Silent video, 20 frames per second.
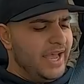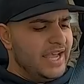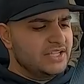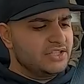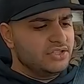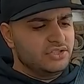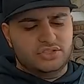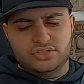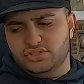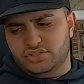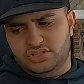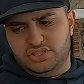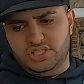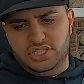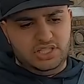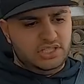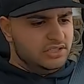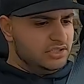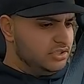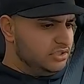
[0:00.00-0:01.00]
passenger
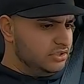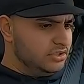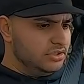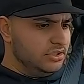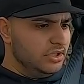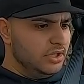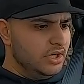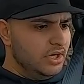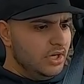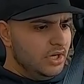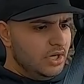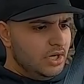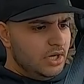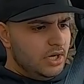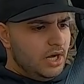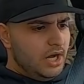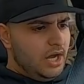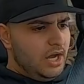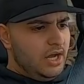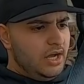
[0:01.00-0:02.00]
seats,
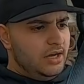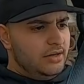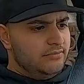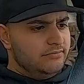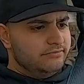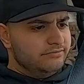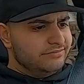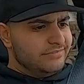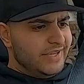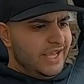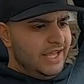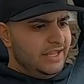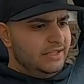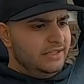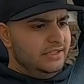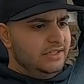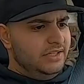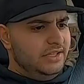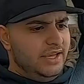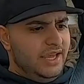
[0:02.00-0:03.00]
um,
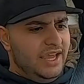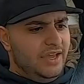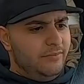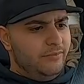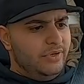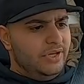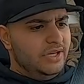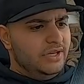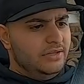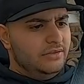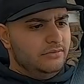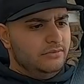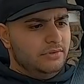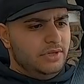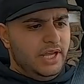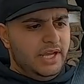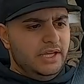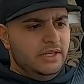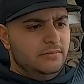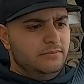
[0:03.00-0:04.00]
LED ambient
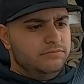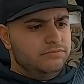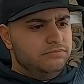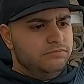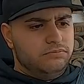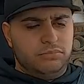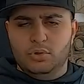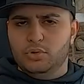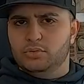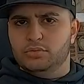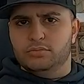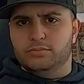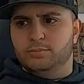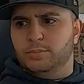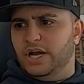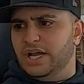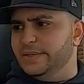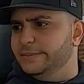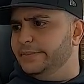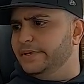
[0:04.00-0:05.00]
light, Ooh,
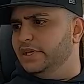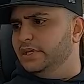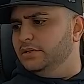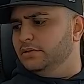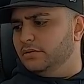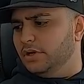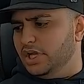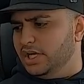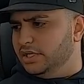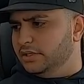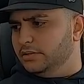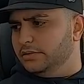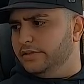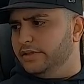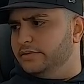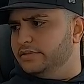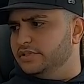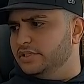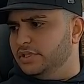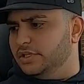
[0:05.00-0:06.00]
piping. I didn't know
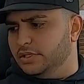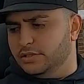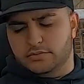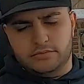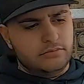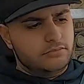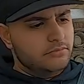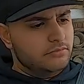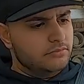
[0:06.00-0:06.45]
that was in here.